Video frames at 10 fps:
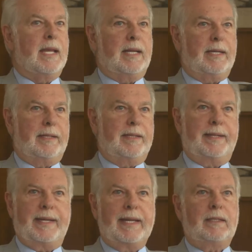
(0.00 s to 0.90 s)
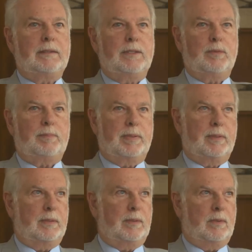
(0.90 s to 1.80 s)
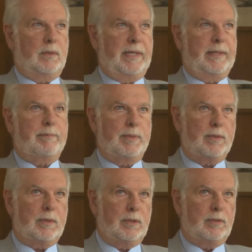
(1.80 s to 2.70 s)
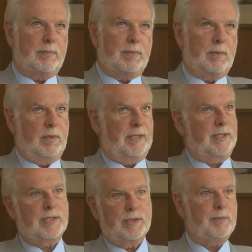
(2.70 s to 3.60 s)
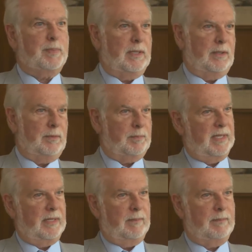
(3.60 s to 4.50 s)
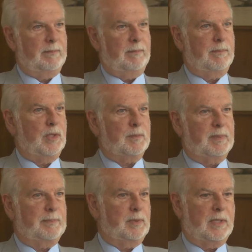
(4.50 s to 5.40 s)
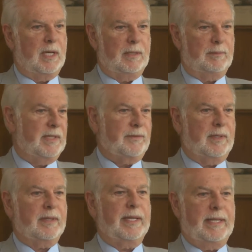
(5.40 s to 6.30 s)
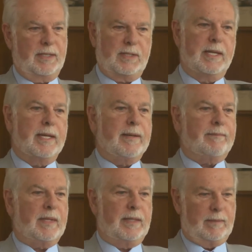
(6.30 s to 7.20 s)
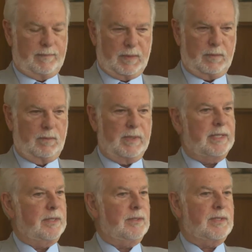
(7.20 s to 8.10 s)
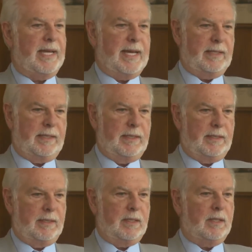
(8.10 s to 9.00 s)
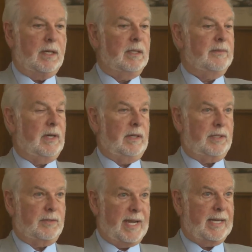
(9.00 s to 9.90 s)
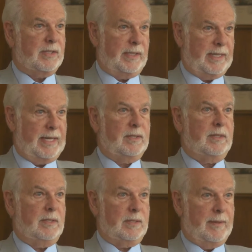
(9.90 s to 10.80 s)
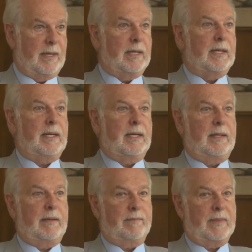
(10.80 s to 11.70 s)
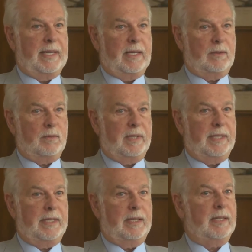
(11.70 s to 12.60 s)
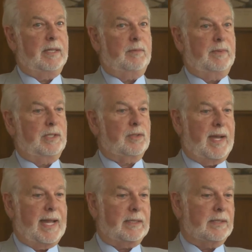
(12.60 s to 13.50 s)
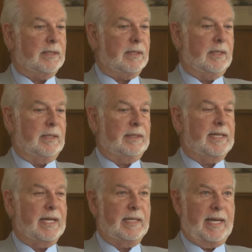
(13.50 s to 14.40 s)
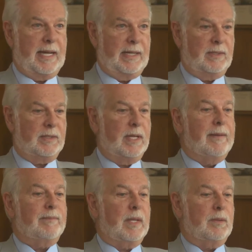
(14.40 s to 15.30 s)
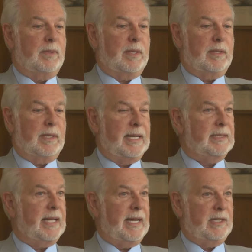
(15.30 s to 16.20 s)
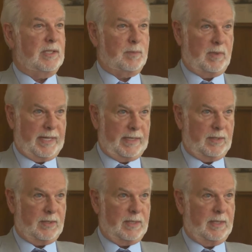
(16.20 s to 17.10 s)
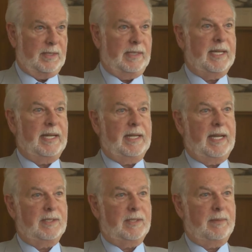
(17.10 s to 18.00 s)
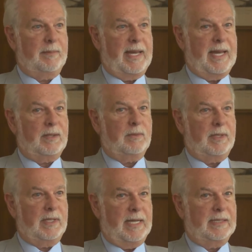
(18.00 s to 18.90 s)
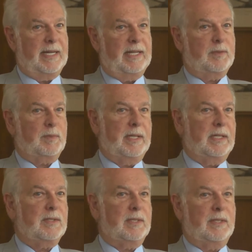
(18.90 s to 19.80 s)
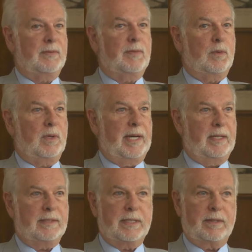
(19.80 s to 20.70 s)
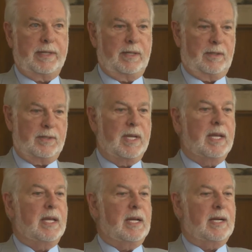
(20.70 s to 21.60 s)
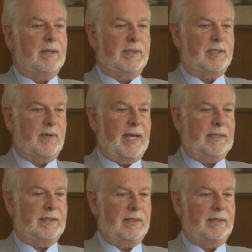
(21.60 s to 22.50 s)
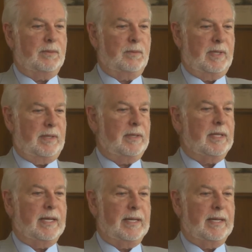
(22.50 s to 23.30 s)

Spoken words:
An L loop or a boot loop or a Snoopy loop, most people call them different things. We use that in all of our extraction cases, and we retract canines with Nitai springs. The canines come back with Nitai springs, and the 4 anteriors are retracted with